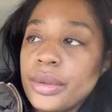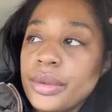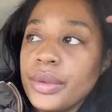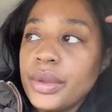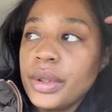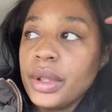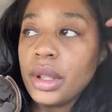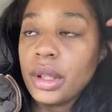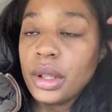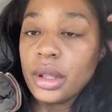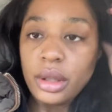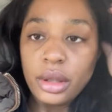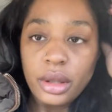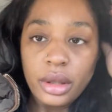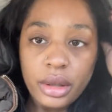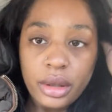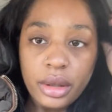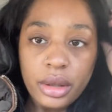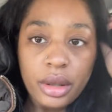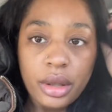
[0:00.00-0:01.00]

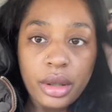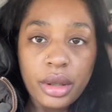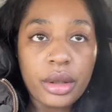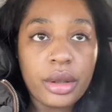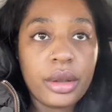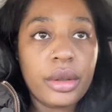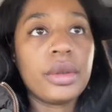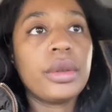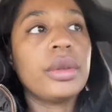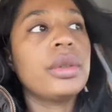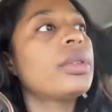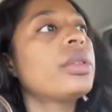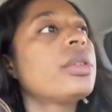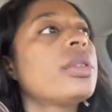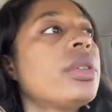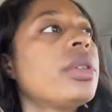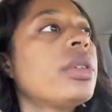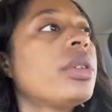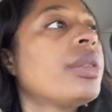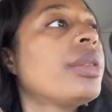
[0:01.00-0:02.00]
Yeah, so
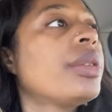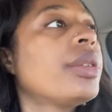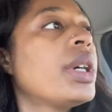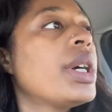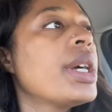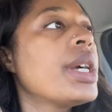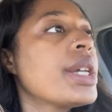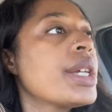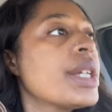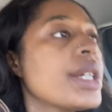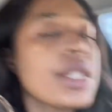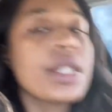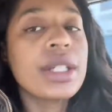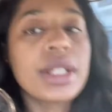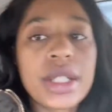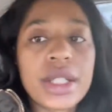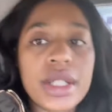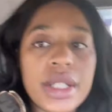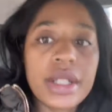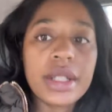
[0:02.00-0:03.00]

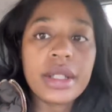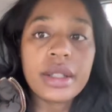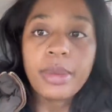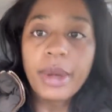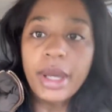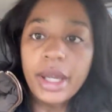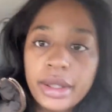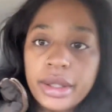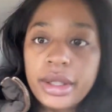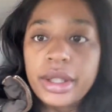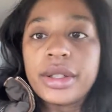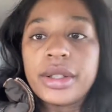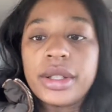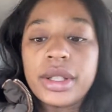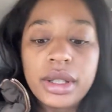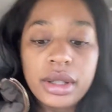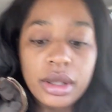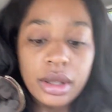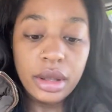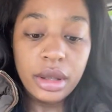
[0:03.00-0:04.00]
she's back there
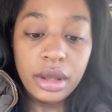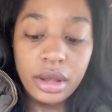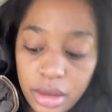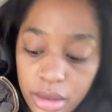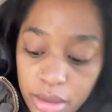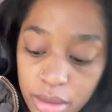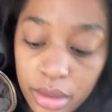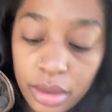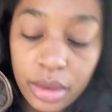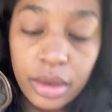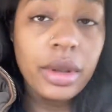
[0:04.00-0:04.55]
asleep.